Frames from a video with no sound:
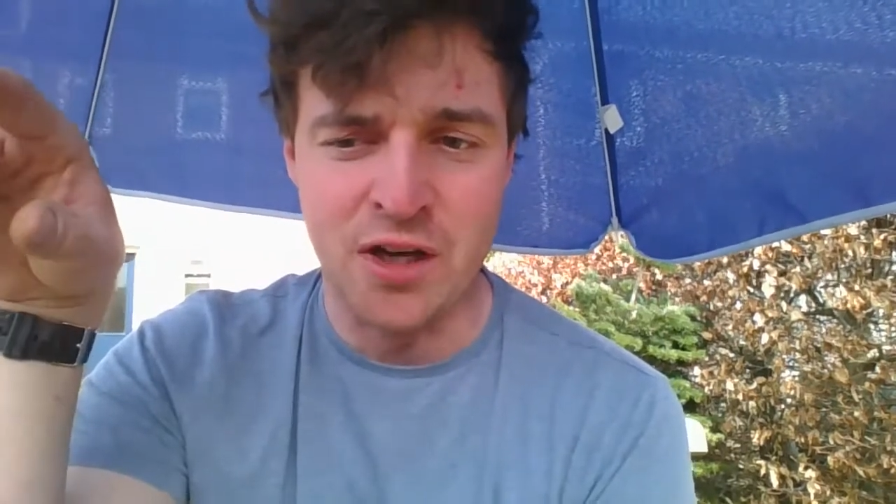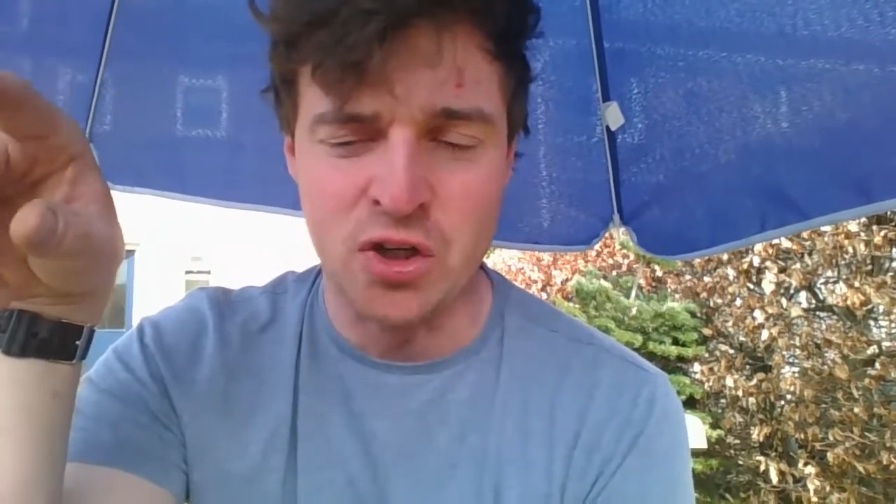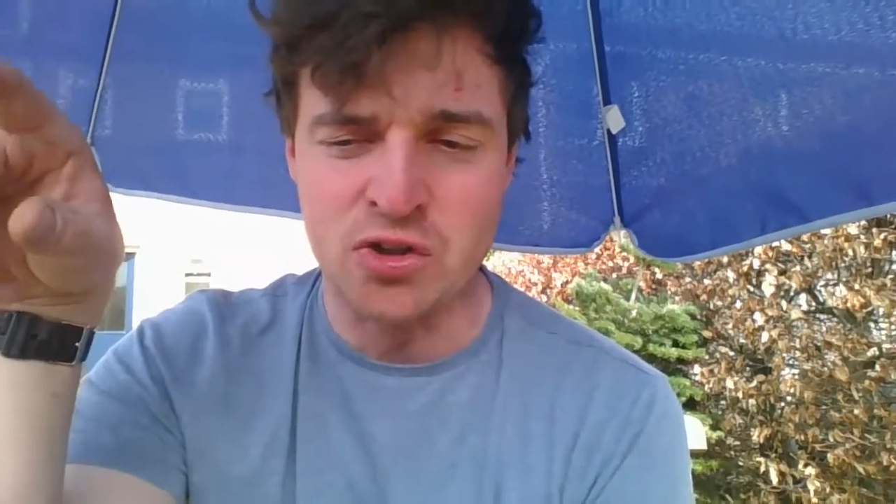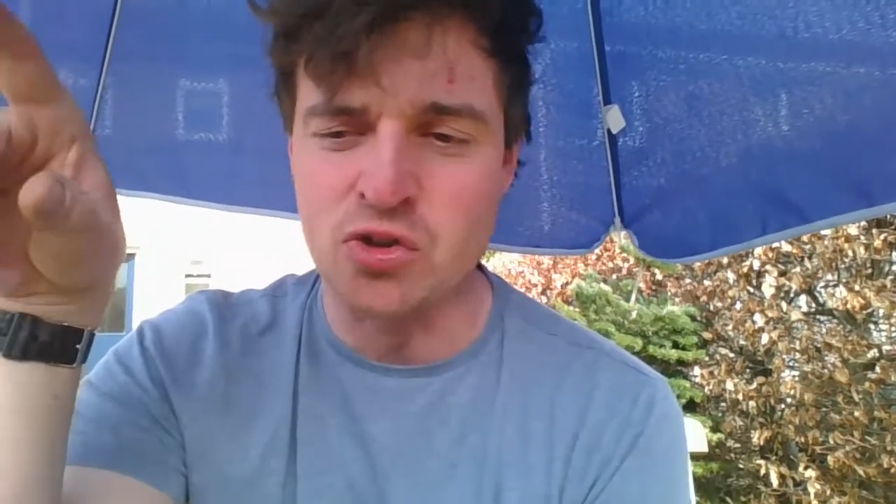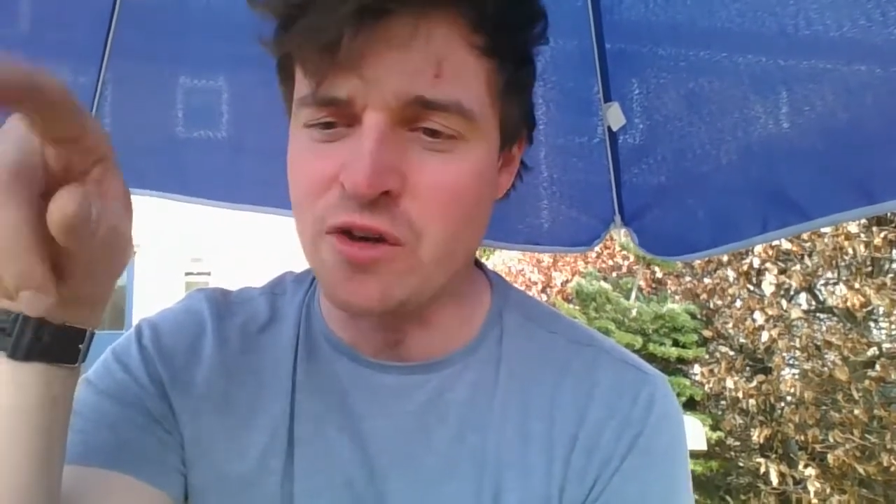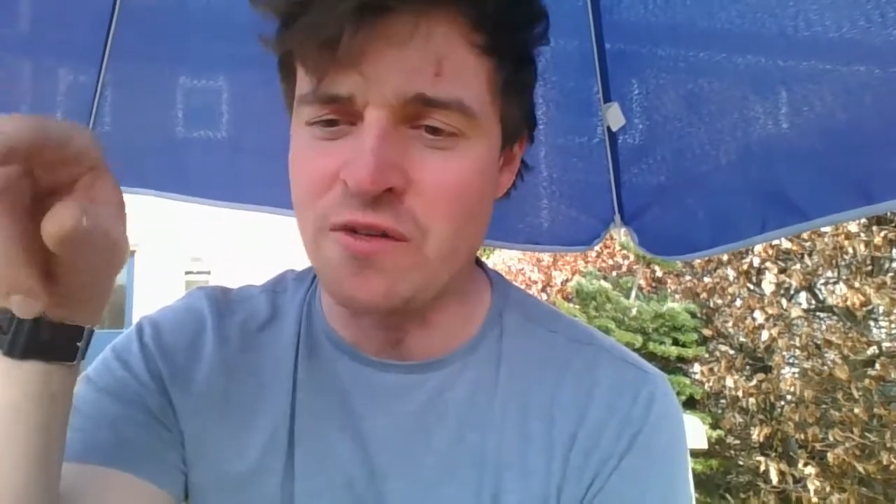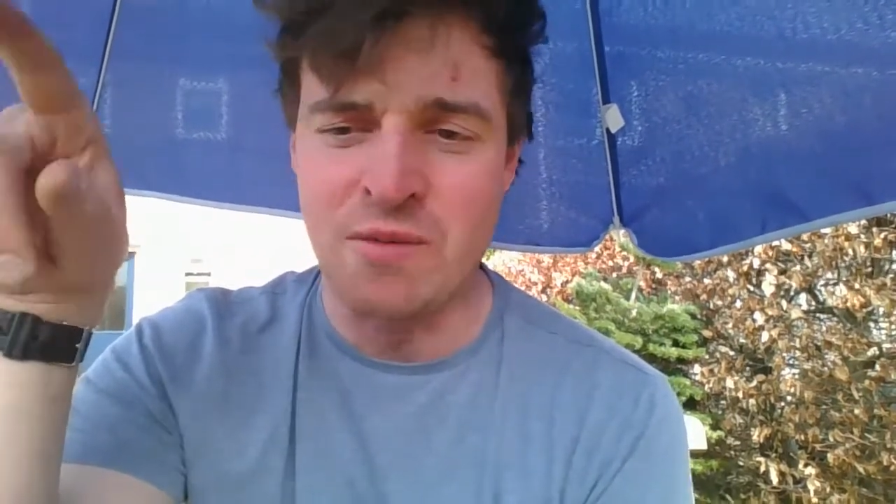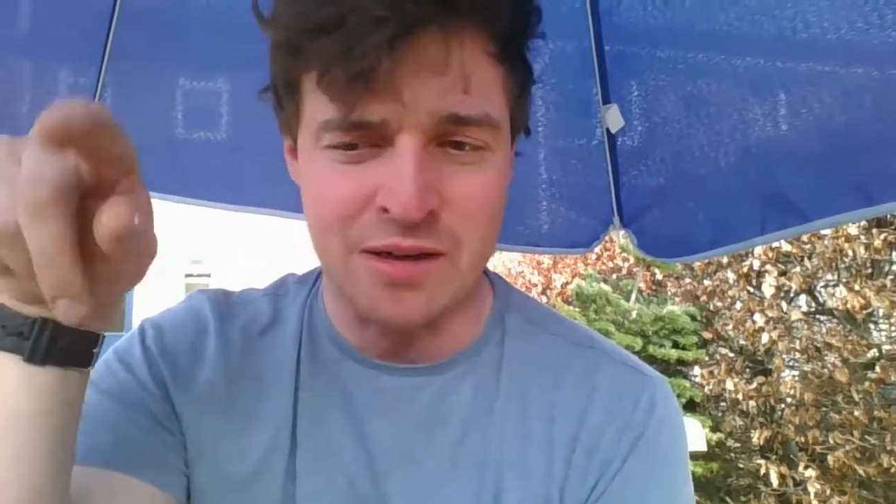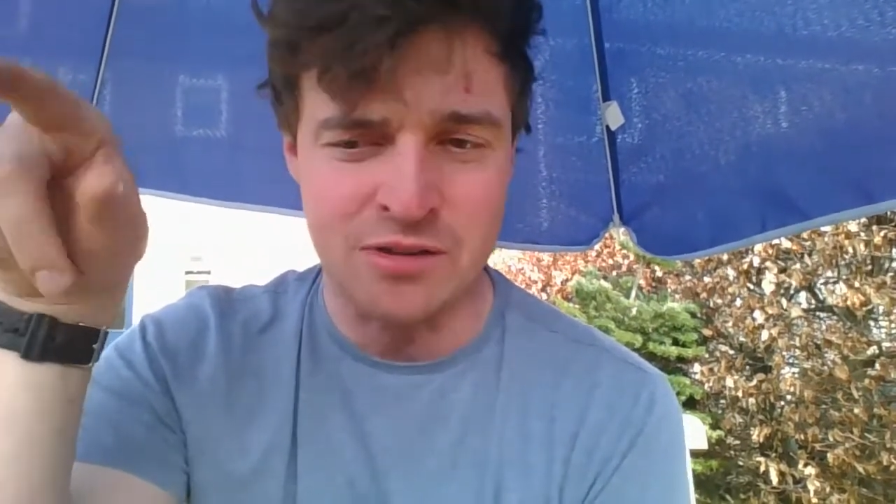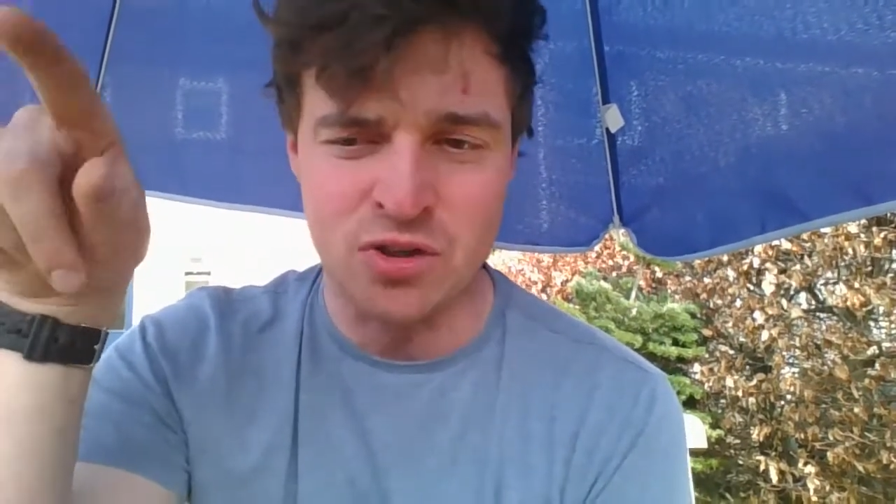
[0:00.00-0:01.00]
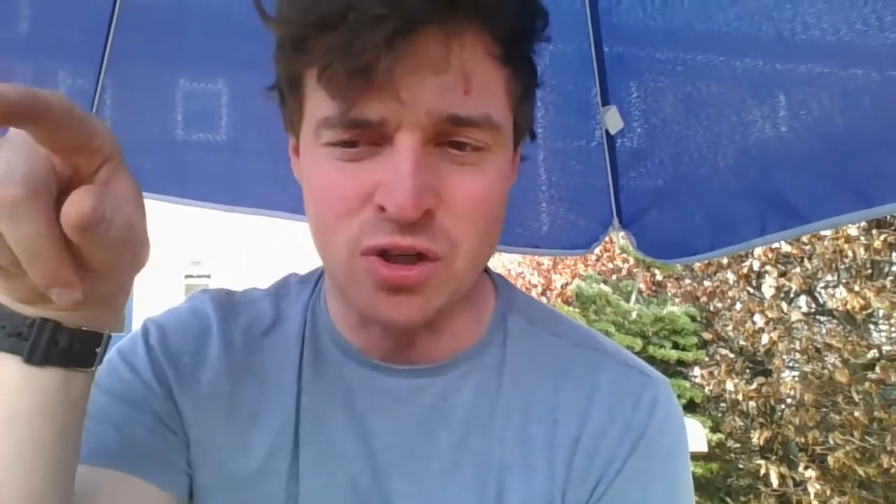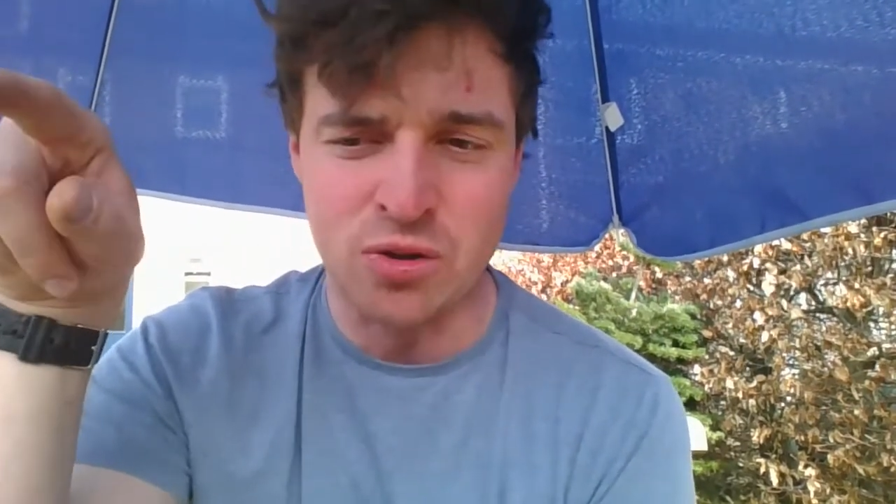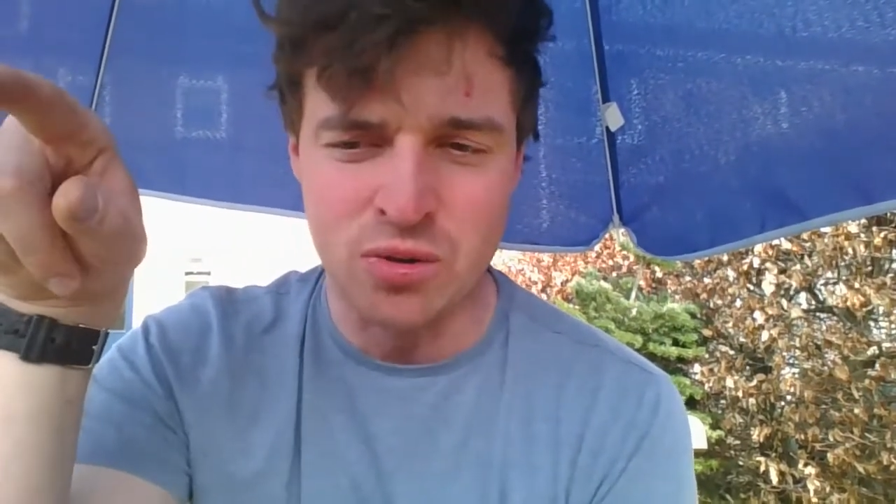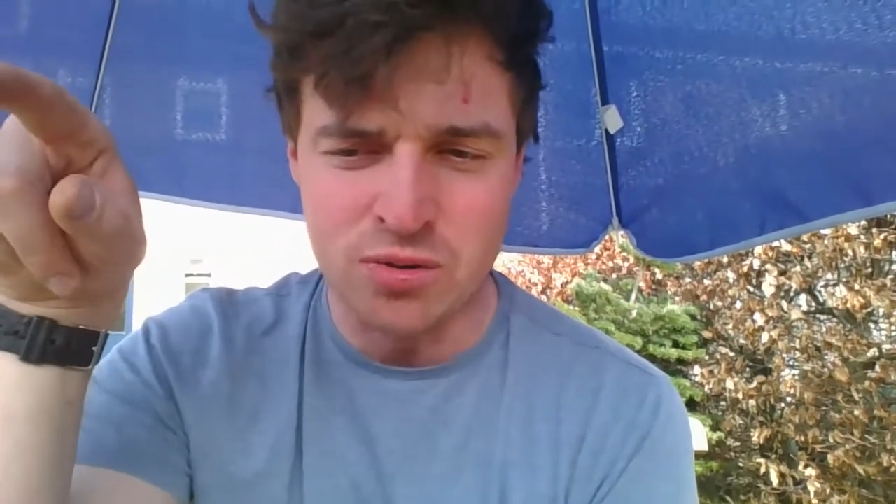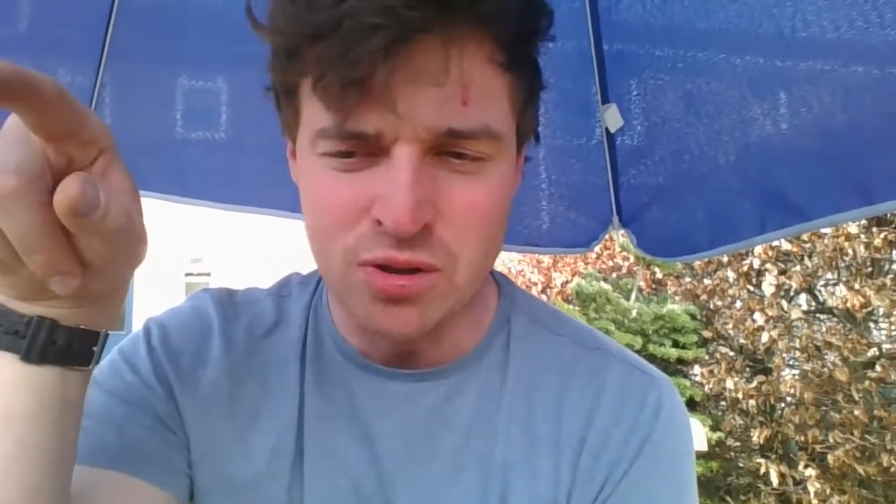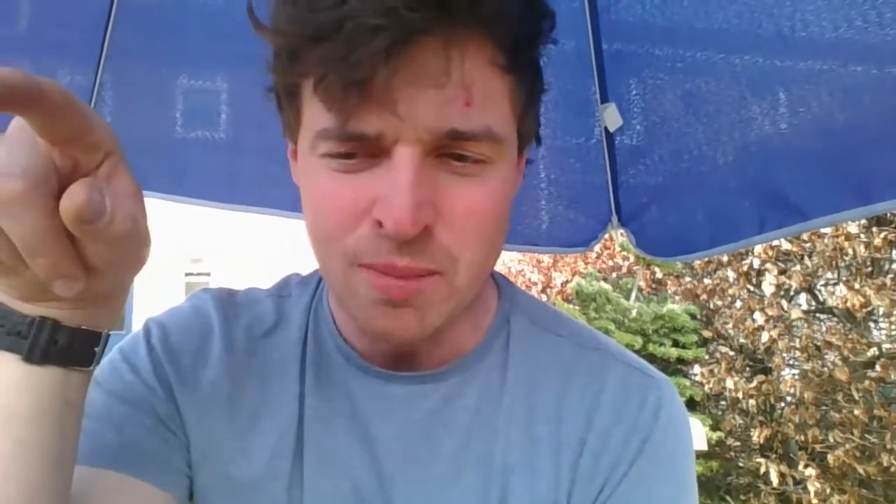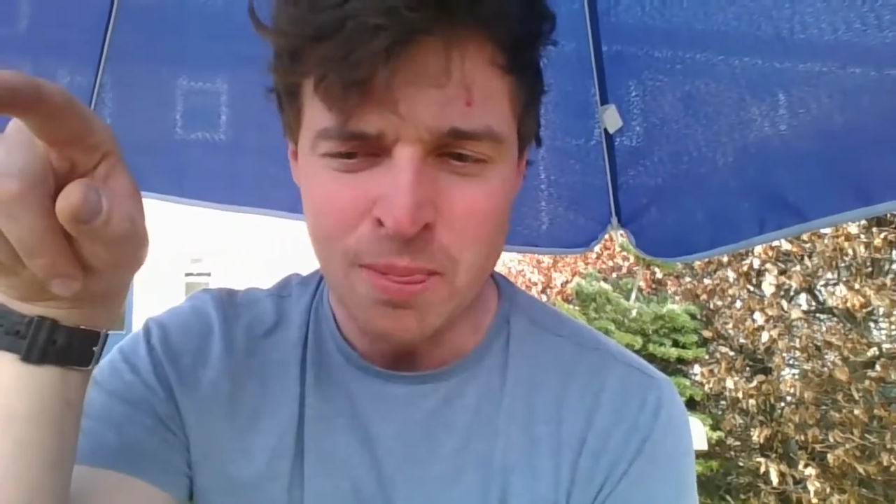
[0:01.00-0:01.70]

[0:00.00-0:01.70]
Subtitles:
I used to drive him around the circles.